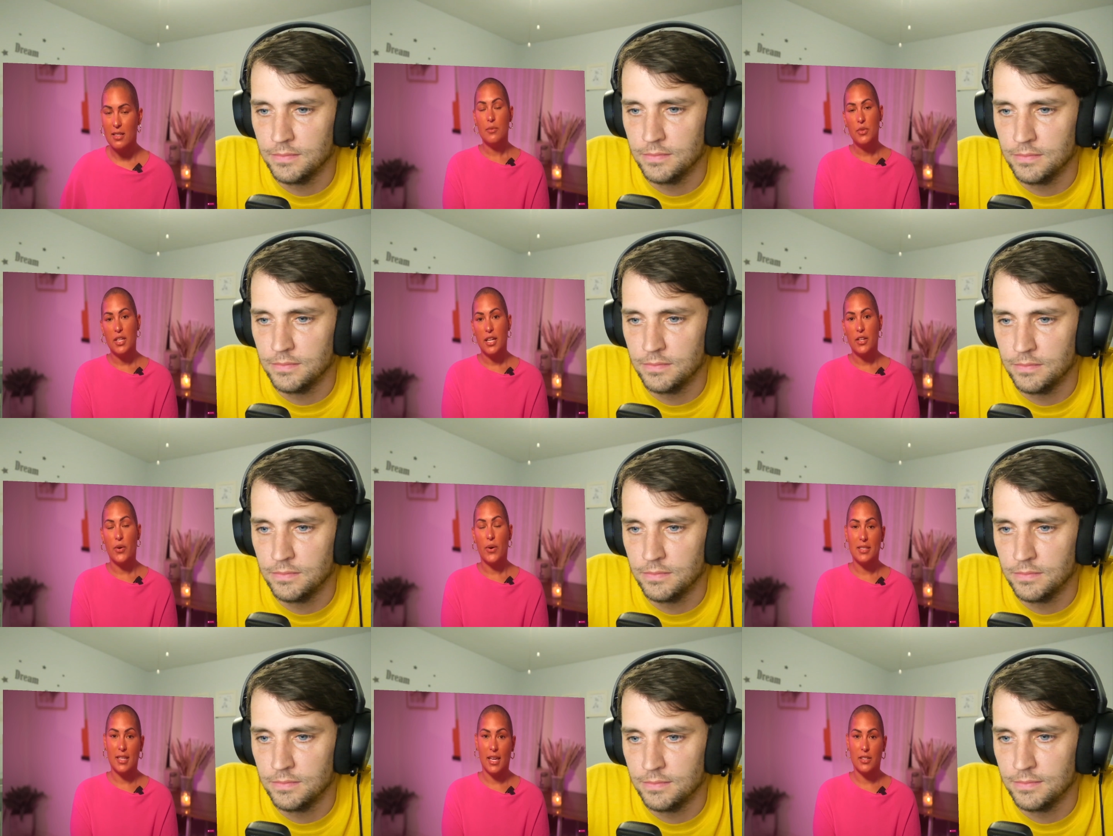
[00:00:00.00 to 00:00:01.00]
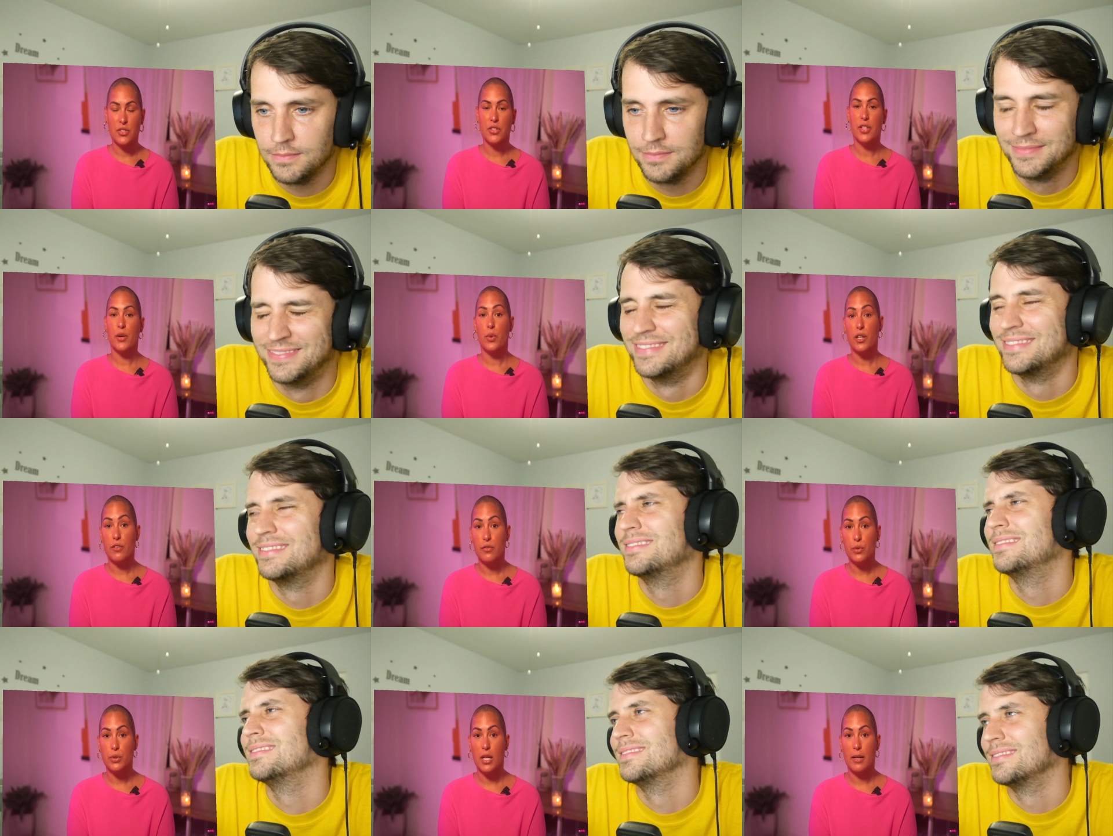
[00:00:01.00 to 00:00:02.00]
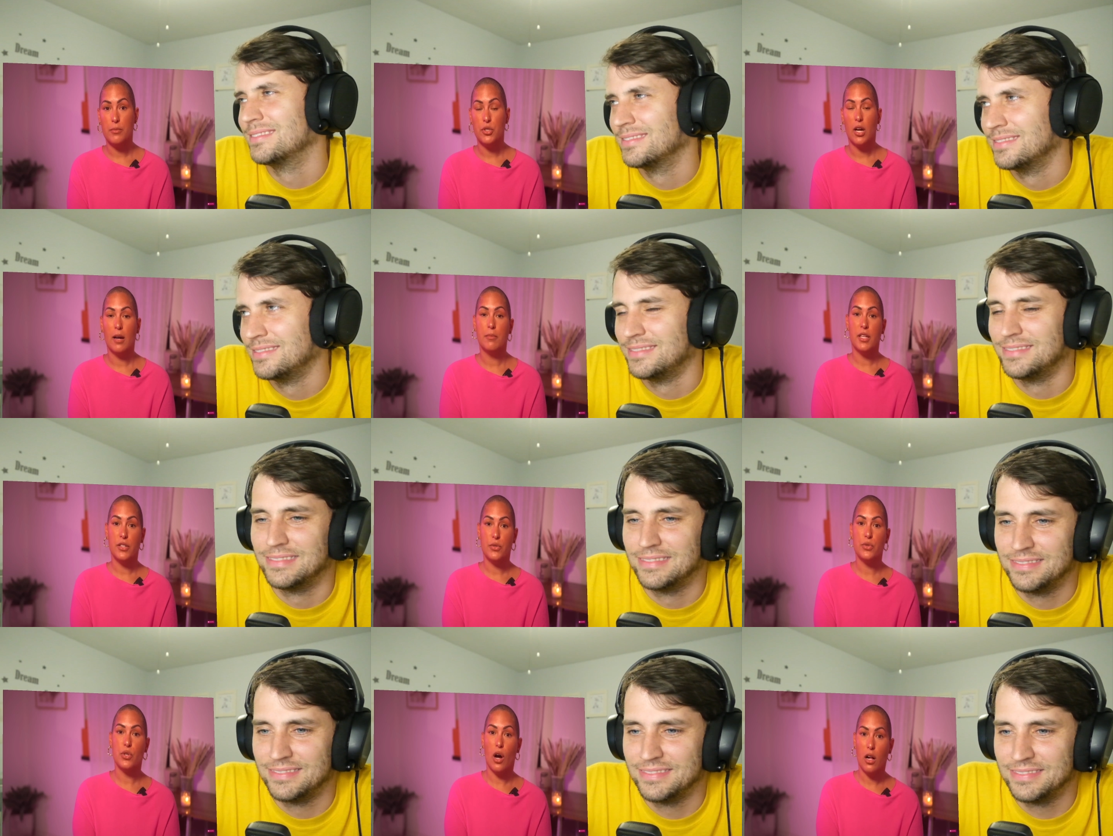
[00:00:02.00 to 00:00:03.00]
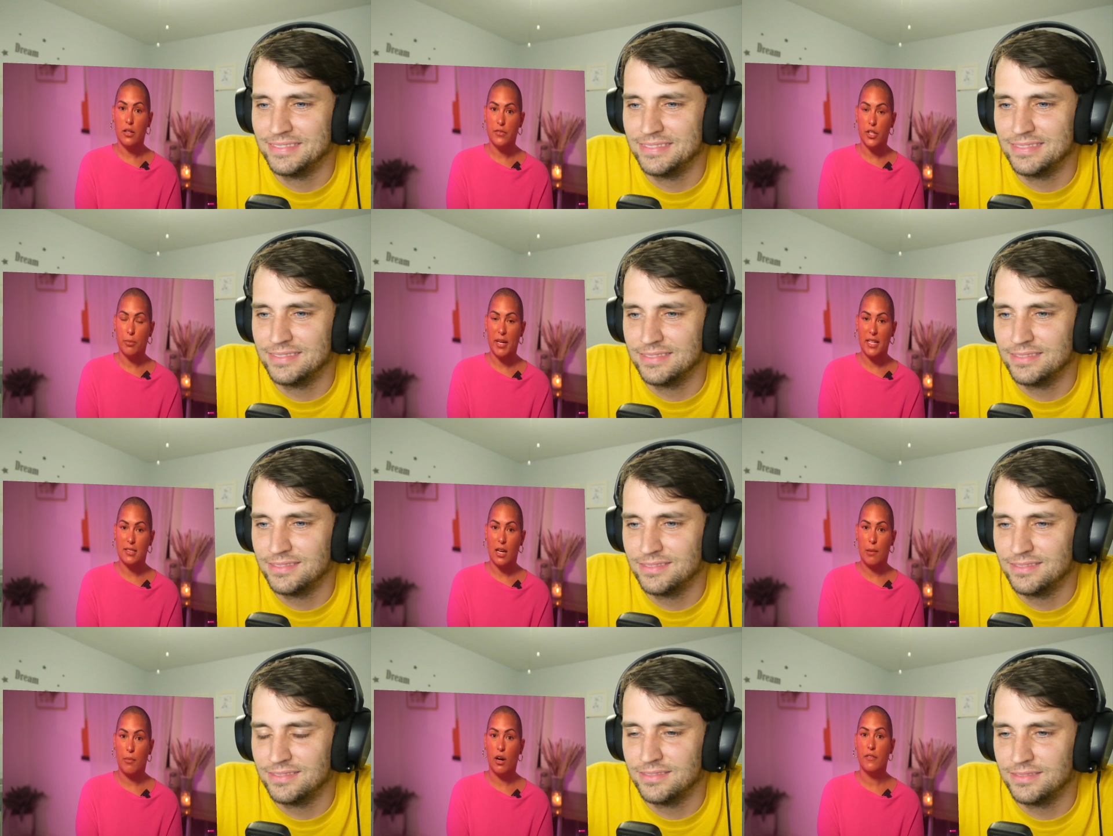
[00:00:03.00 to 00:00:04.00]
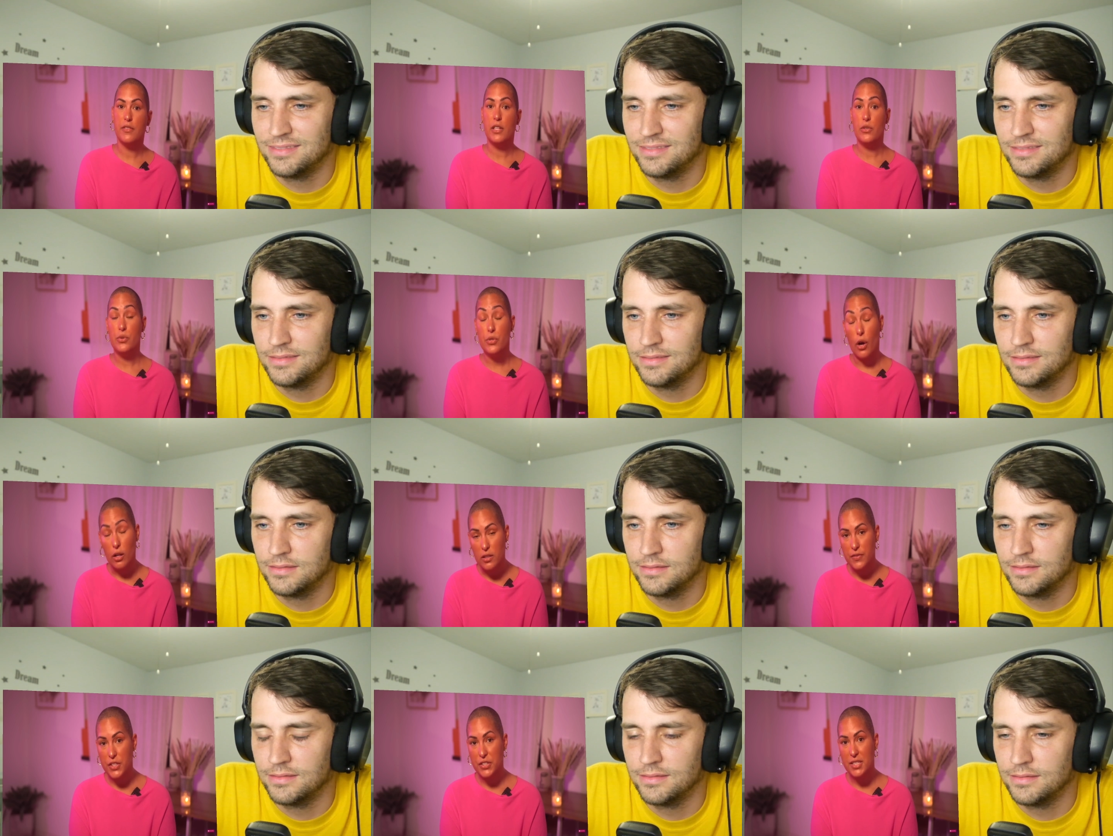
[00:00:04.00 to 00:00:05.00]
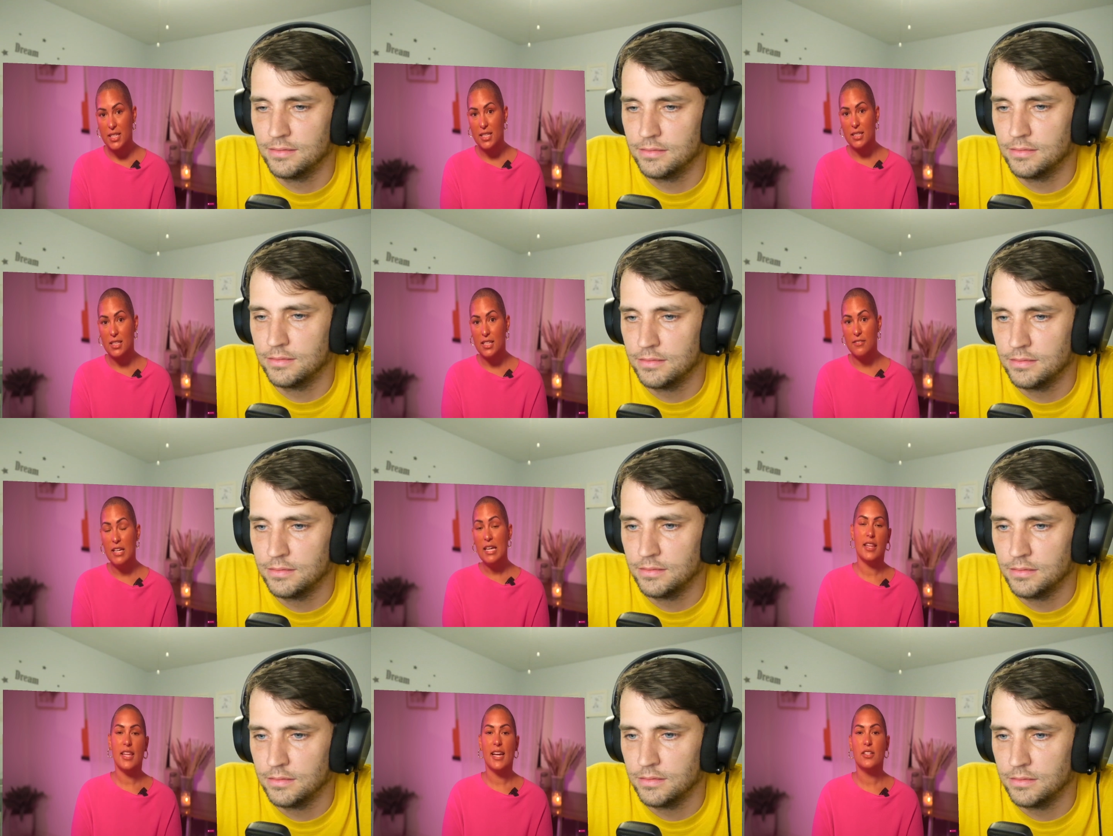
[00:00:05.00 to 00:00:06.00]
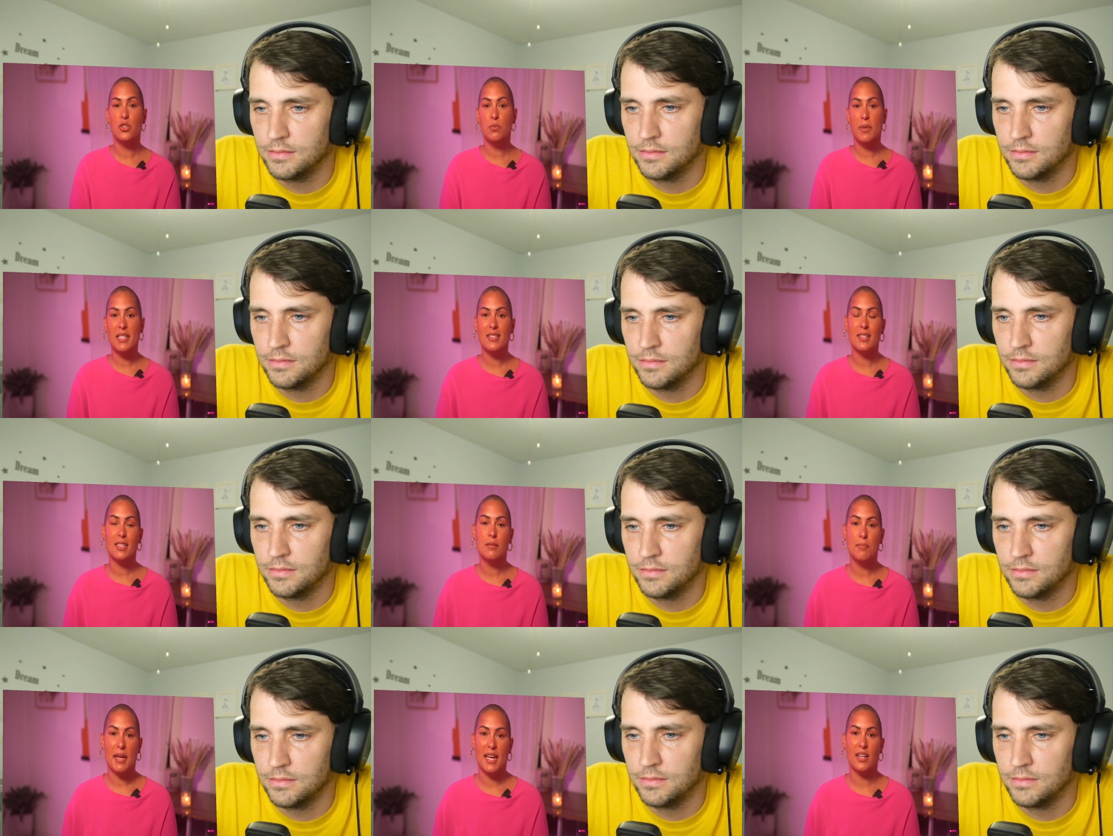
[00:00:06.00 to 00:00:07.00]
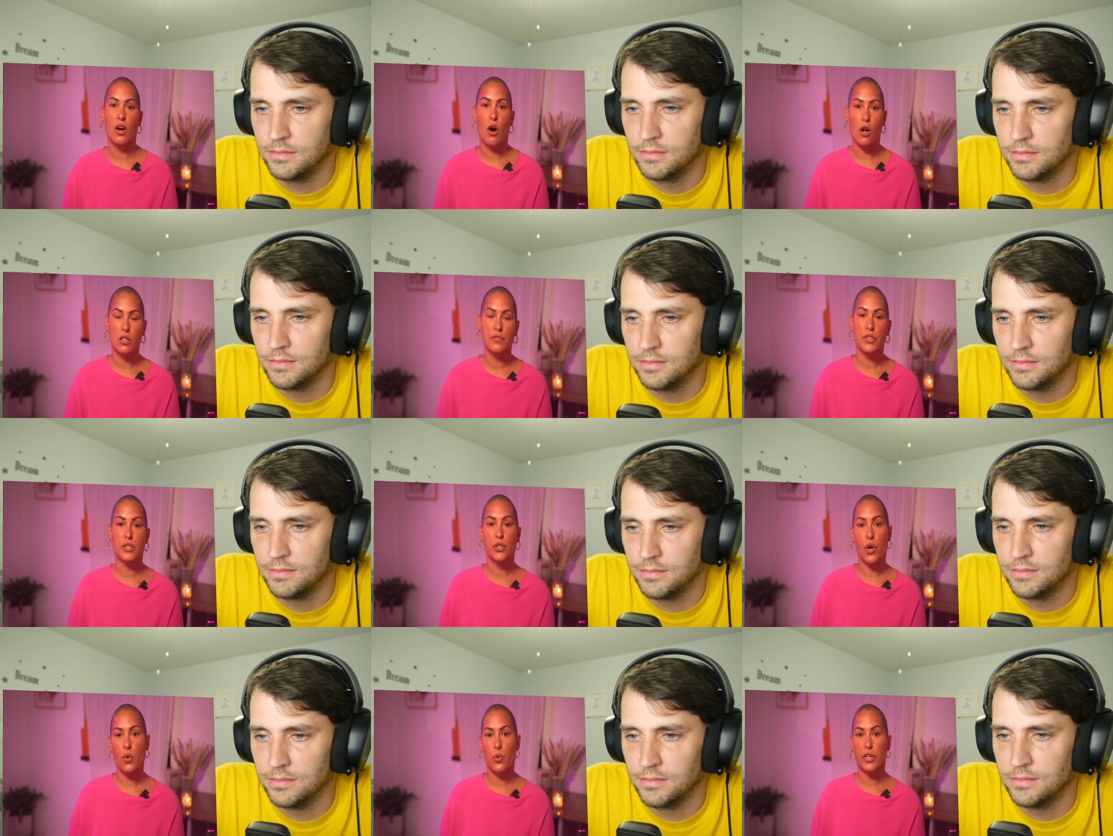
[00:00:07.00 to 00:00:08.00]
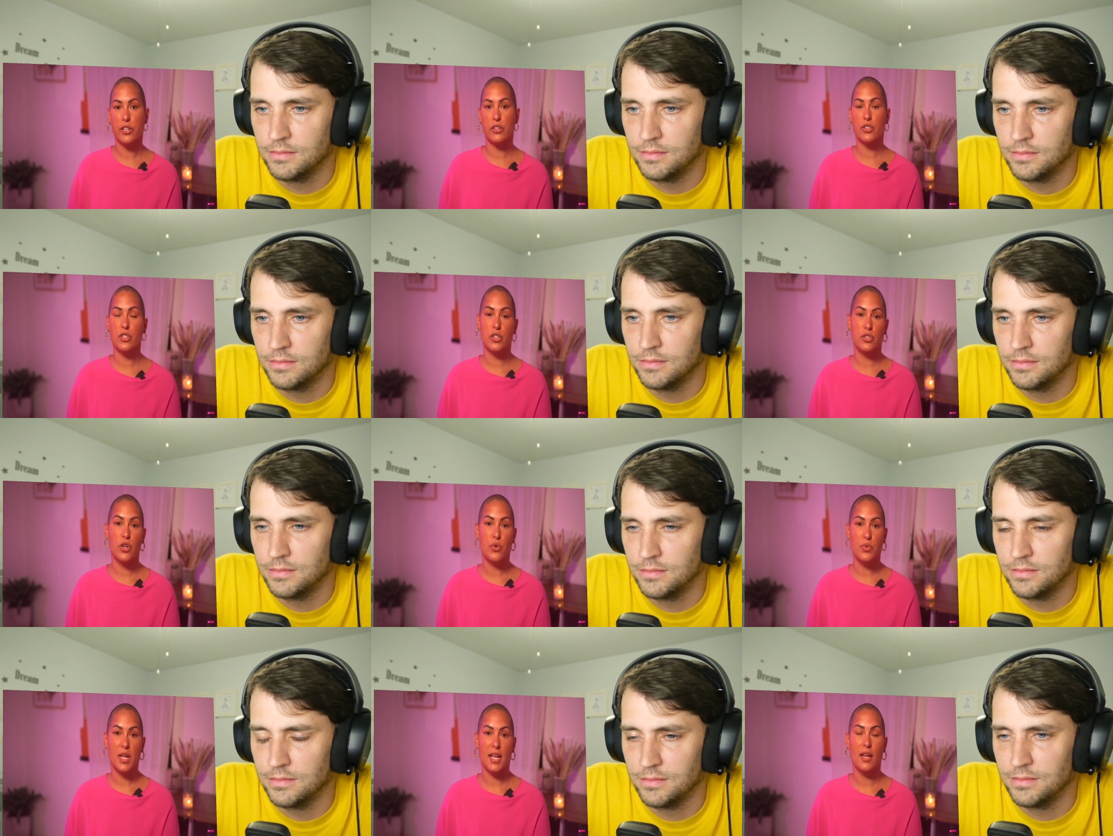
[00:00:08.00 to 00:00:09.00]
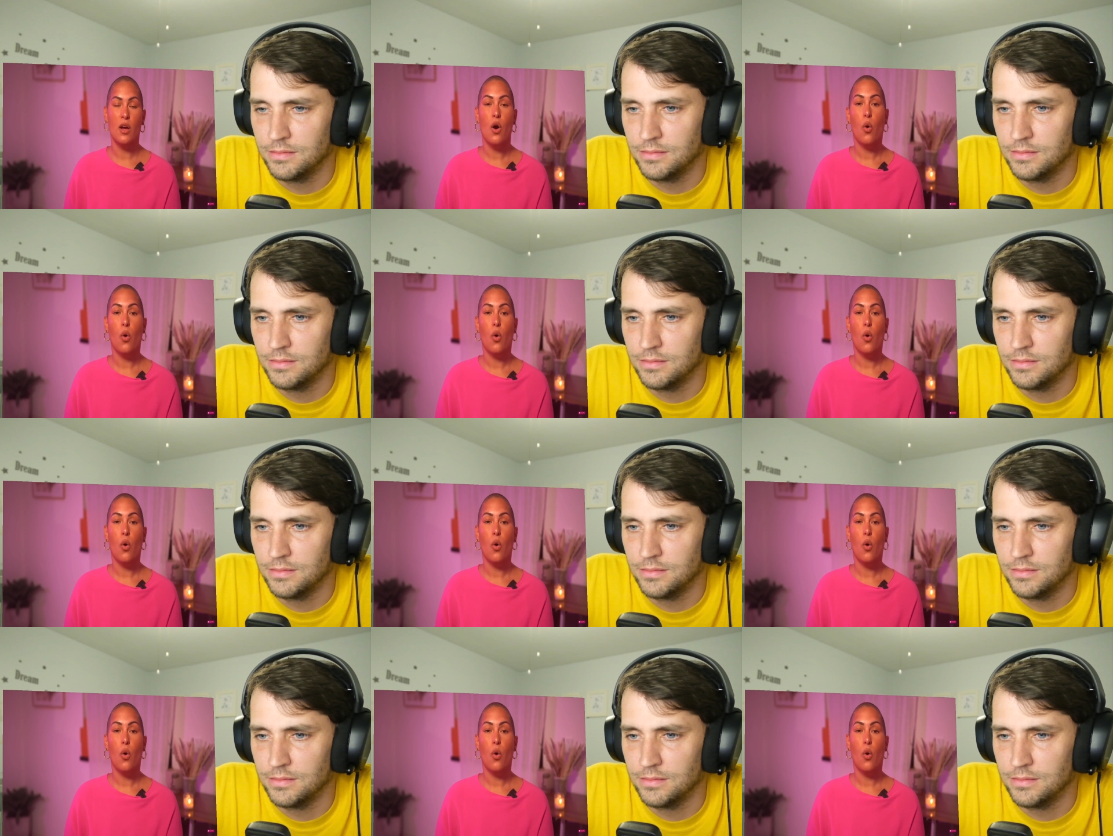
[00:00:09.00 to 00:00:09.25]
Speaker 1: Someone that I know has cancer, they work a full-time job, they use all of their paid time off, they use all of their sick leave, and they had to basically beg all of their coworkers to donate